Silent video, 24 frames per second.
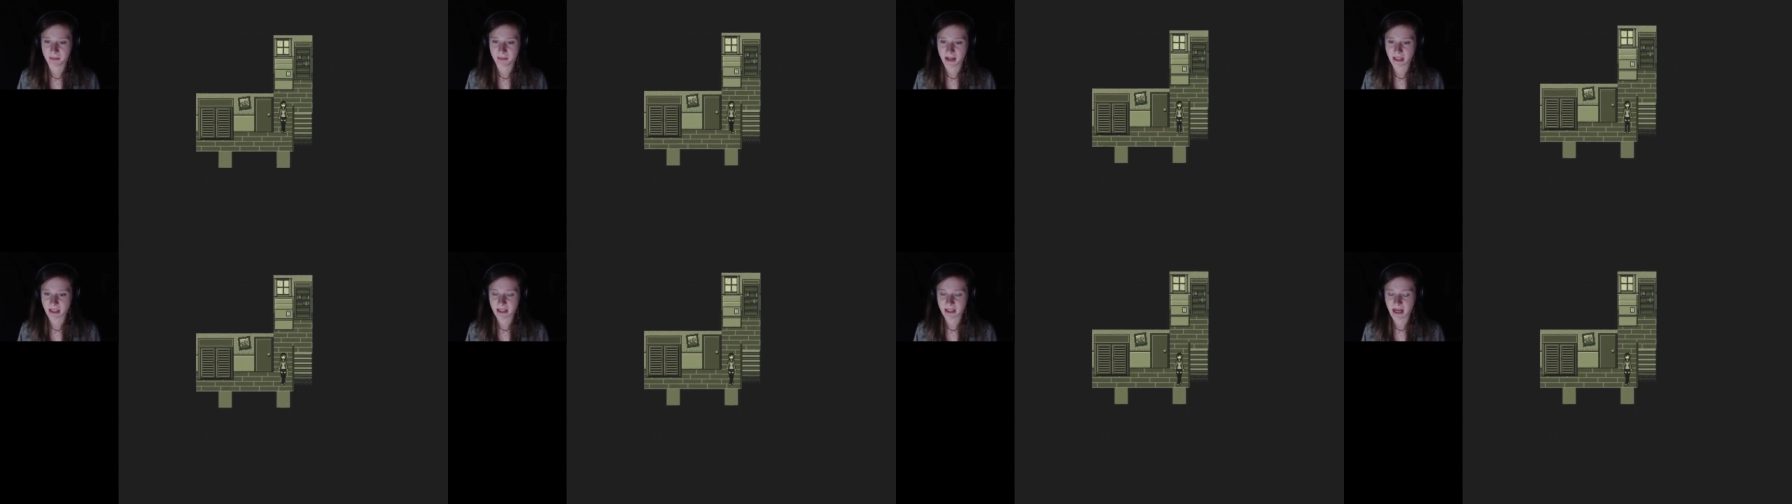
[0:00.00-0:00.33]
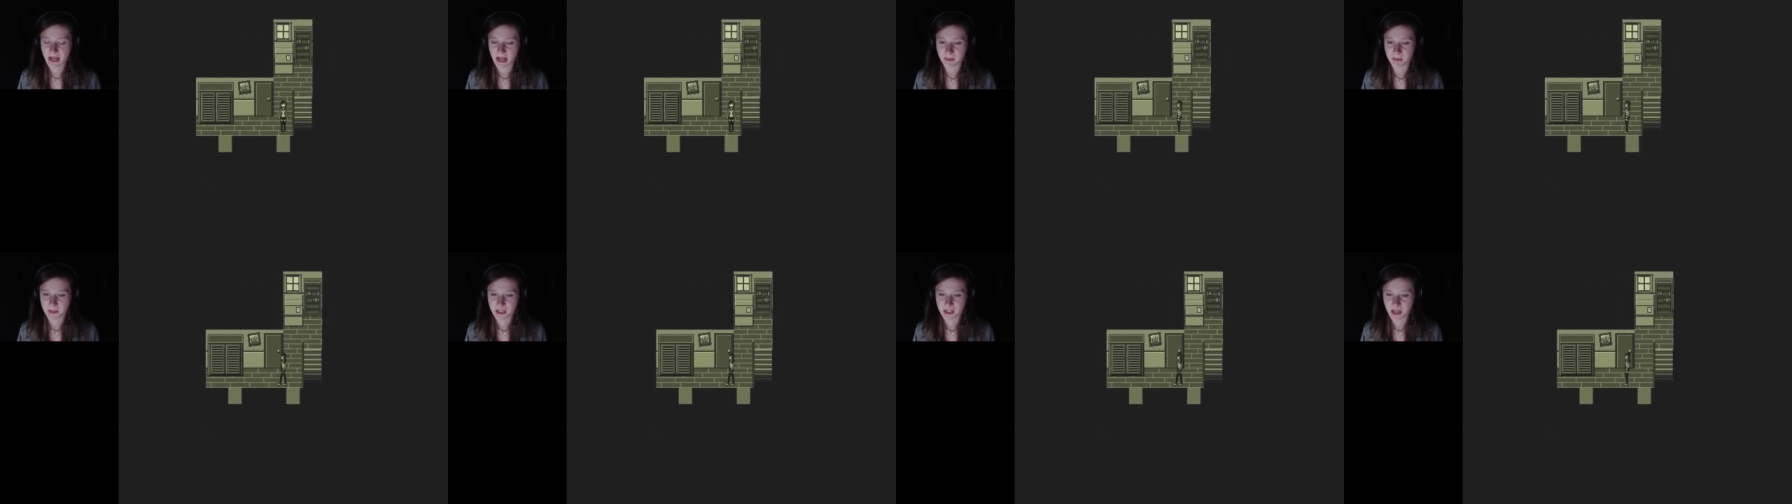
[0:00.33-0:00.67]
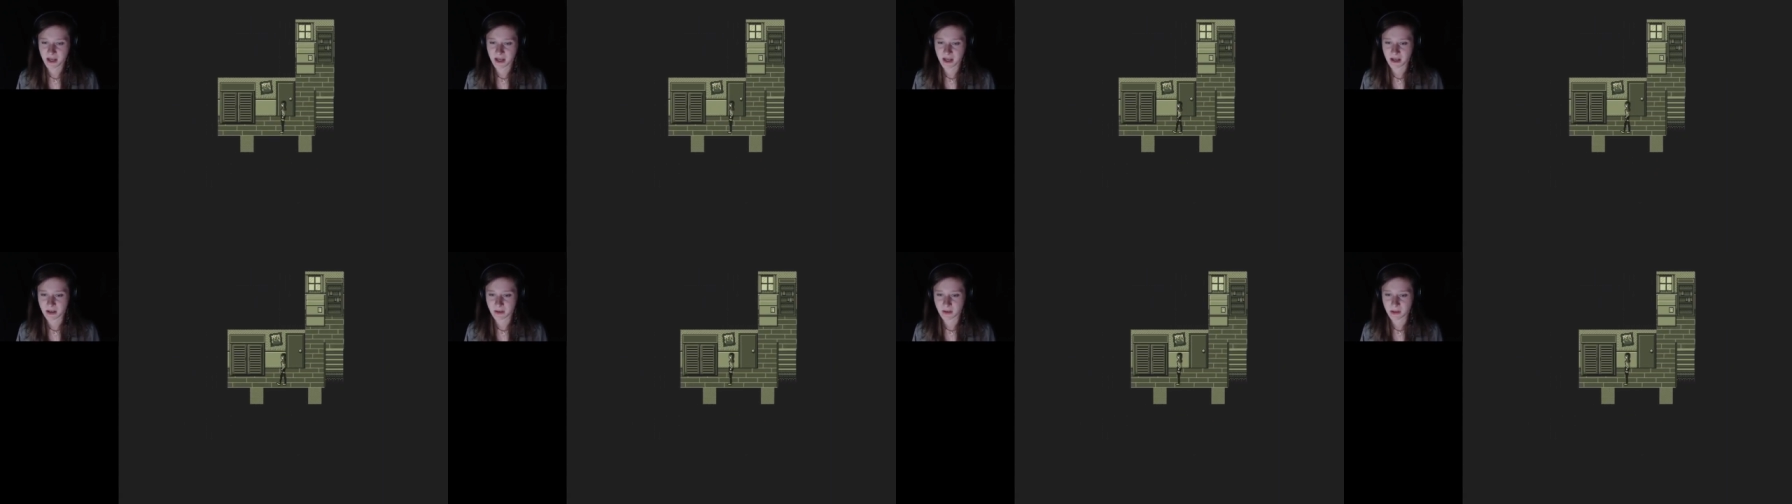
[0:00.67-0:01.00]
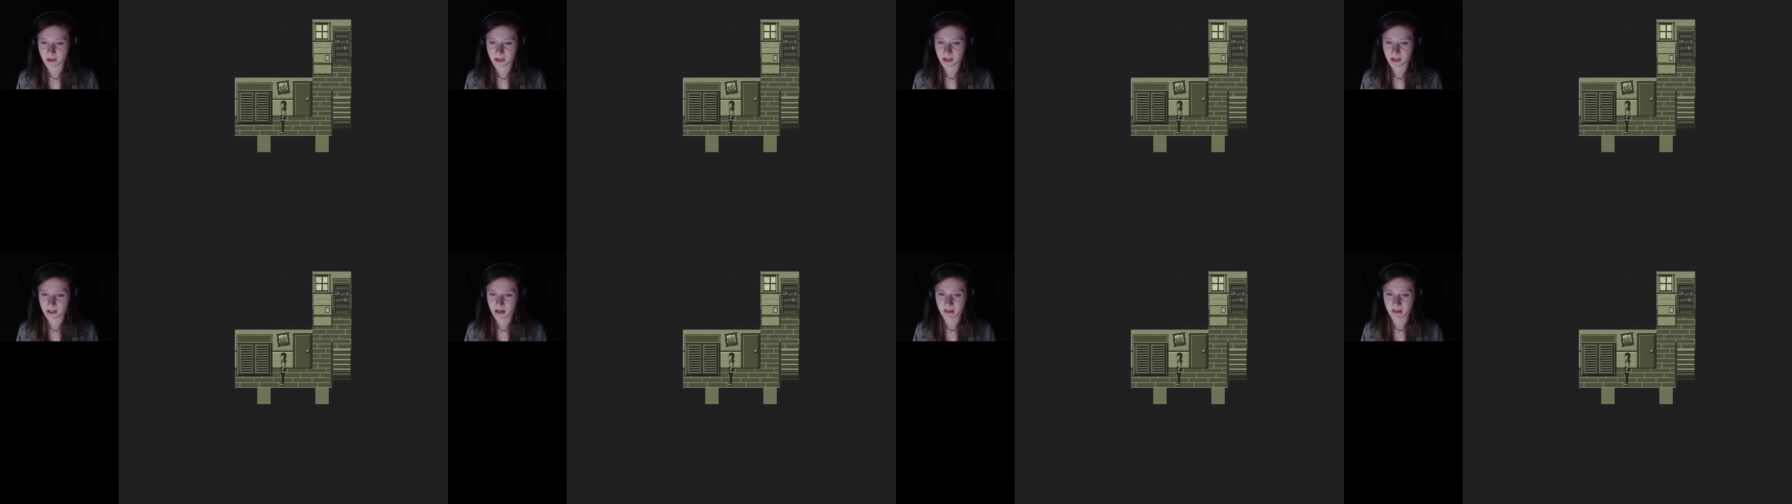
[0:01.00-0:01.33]
to make time
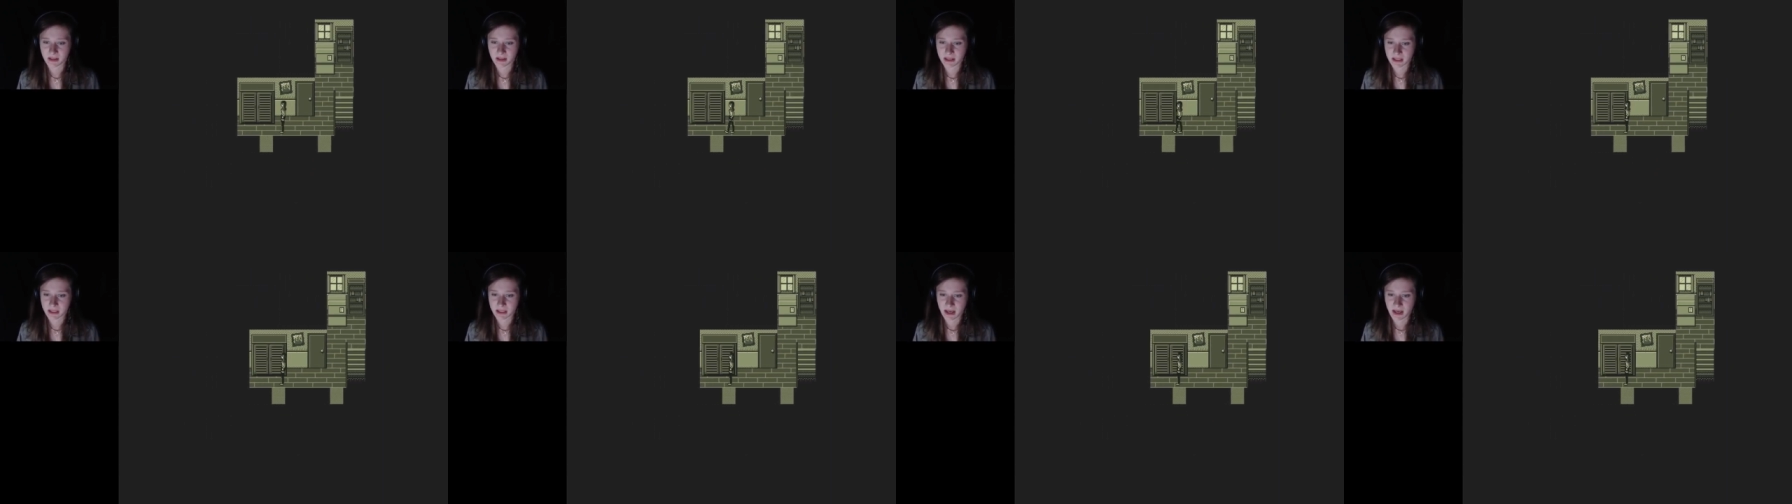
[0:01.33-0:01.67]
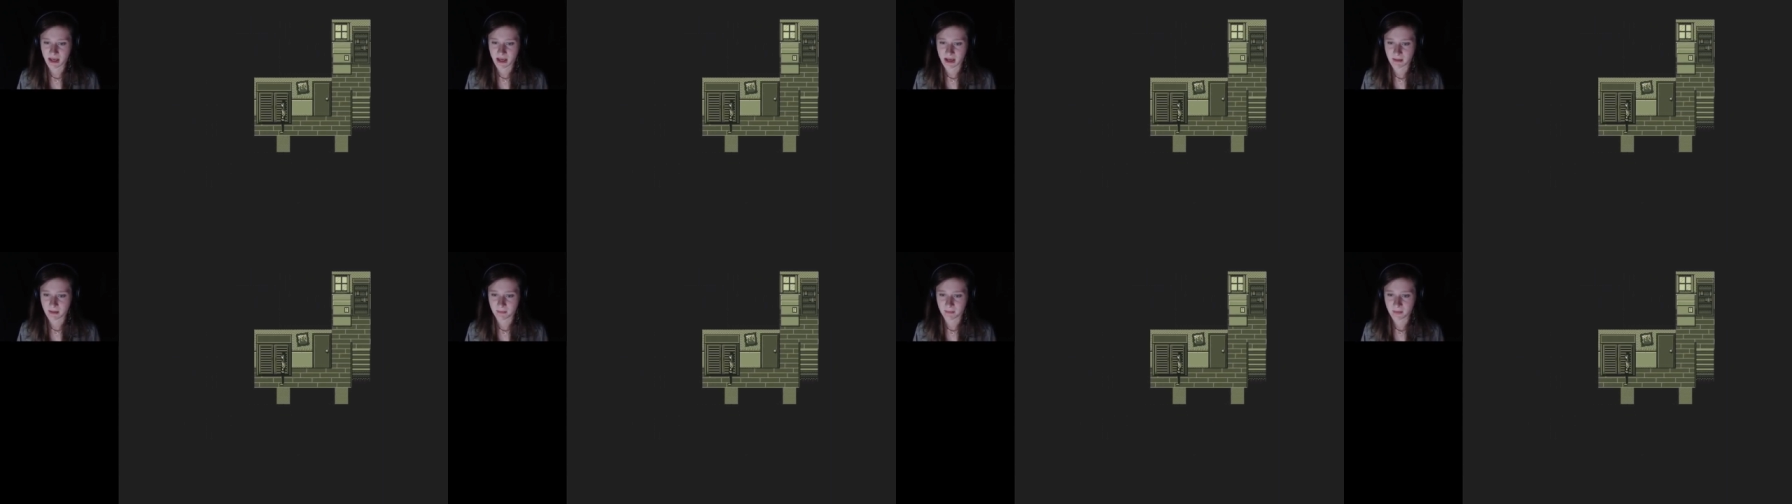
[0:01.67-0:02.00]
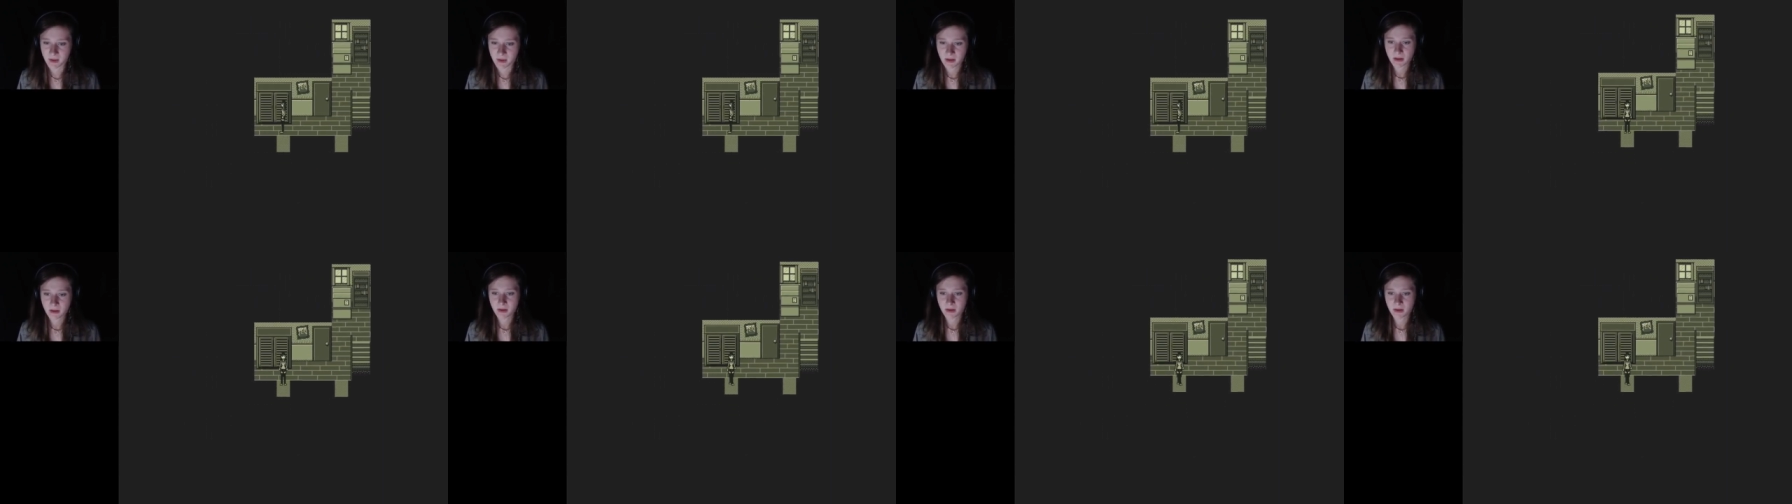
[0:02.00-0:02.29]
change in this game.